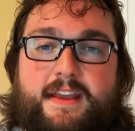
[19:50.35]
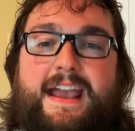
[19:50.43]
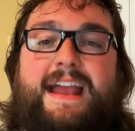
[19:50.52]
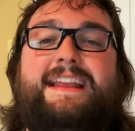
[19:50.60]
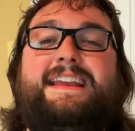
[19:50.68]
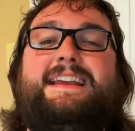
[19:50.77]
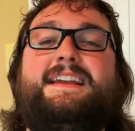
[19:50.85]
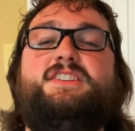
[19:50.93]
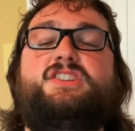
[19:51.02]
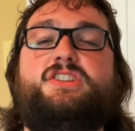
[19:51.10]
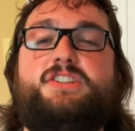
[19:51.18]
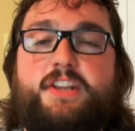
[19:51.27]
and he can
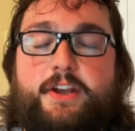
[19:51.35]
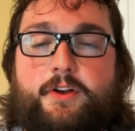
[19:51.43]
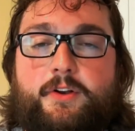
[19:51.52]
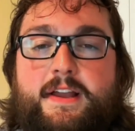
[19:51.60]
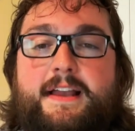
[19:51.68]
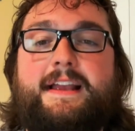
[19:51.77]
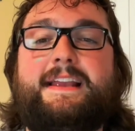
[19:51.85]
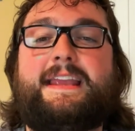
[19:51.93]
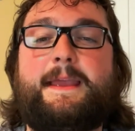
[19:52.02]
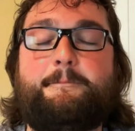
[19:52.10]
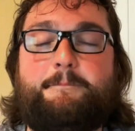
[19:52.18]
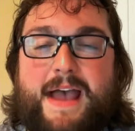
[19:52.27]
still
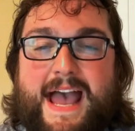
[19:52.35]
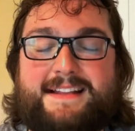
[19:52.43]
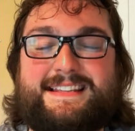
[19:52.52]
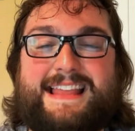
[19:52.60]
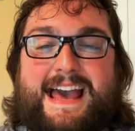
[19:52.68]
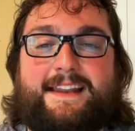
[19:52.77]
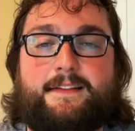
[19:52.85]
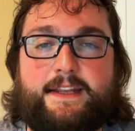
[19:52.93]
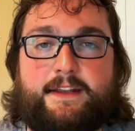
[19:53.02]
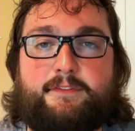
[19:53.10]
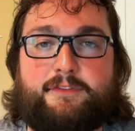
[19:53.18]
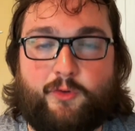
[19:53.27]
get back to that
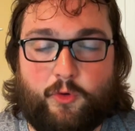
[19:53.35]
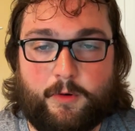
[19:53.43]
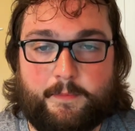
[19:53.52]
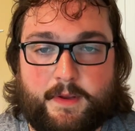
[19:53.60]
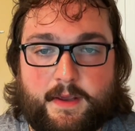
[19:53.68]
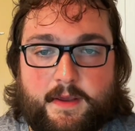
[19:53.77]
elite form.